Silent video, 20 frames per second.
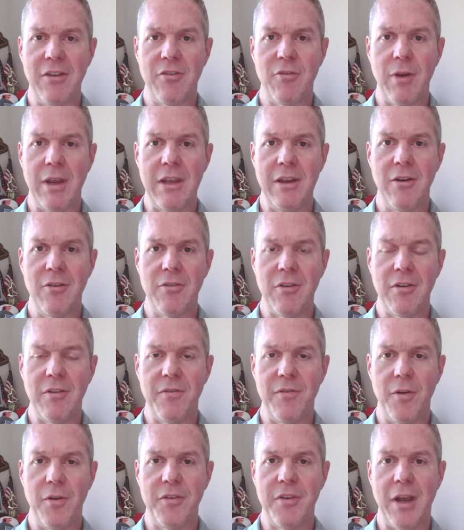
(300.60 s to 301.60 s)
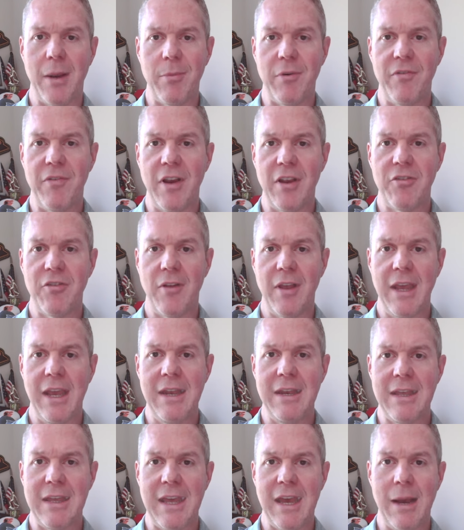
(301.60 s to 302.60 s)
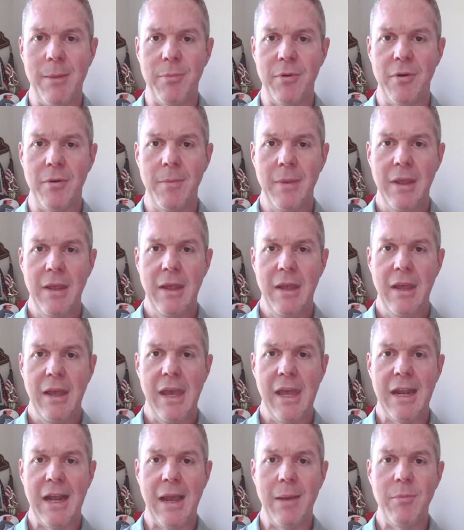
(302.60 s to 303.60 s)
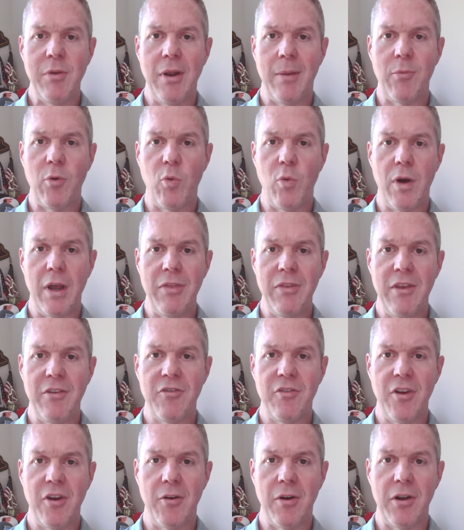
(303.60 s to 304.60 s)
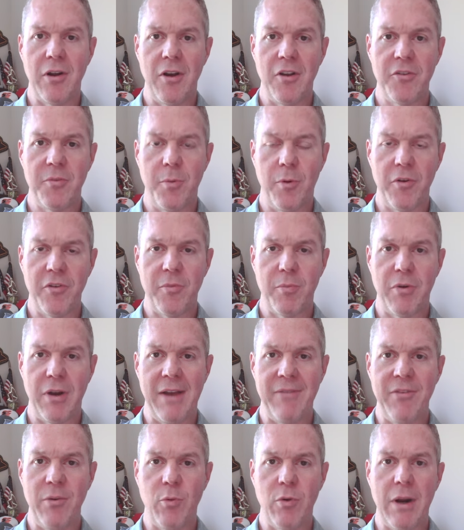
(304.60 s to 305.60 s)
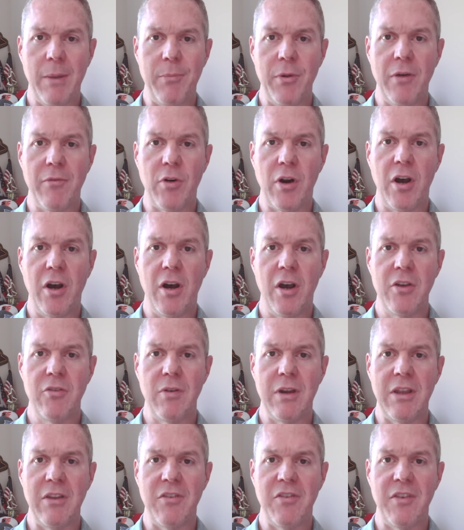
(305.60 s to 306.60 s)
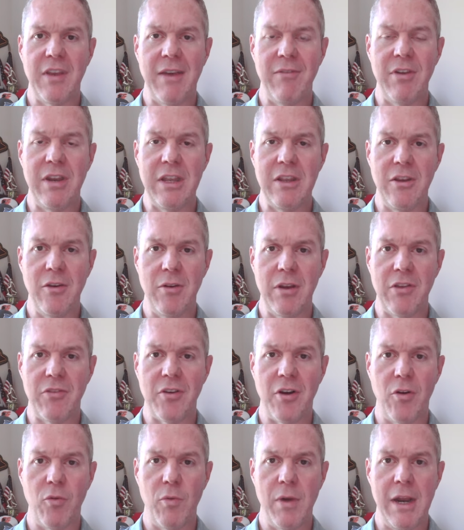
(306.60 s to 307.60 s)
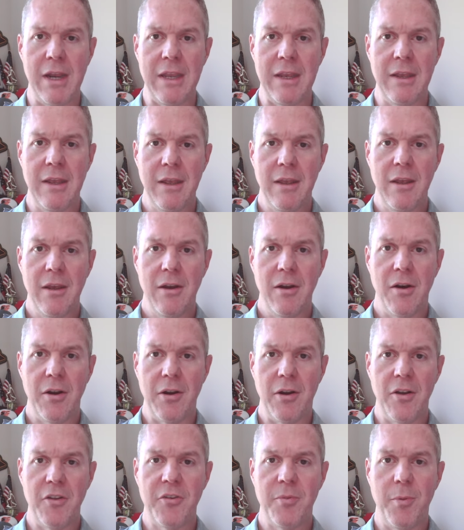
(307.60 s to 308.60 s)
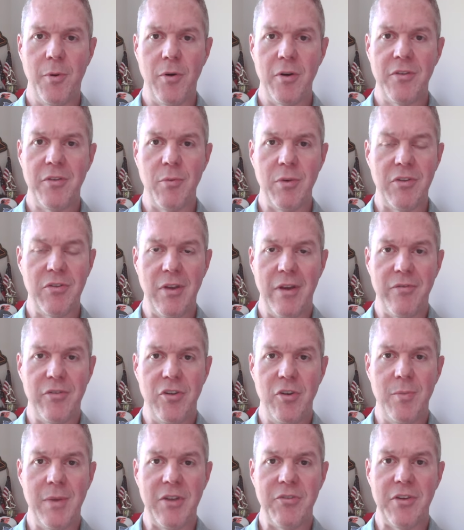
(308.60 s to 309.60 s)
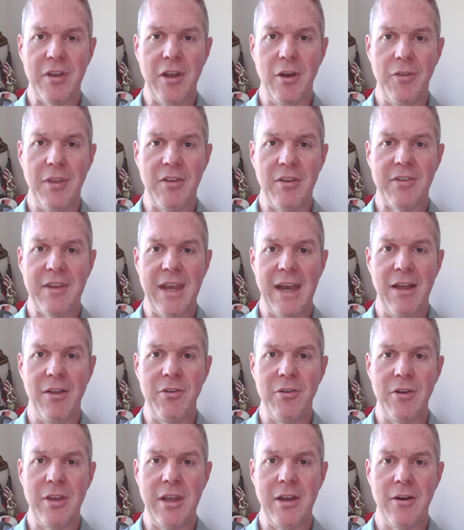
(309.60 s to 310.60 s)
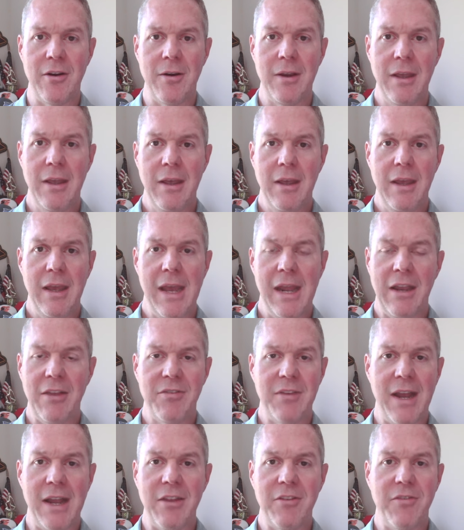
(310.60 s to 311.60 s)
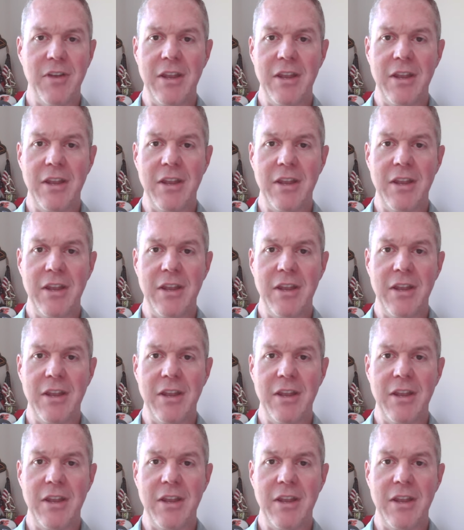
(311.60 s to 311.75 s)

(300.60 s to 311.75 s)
straight years as a full-time professional handicapper, and I am #1 this year on all sports profit. We're up over 170 units already on all sports, and we still have 2 months to go this calendar year. And it's not a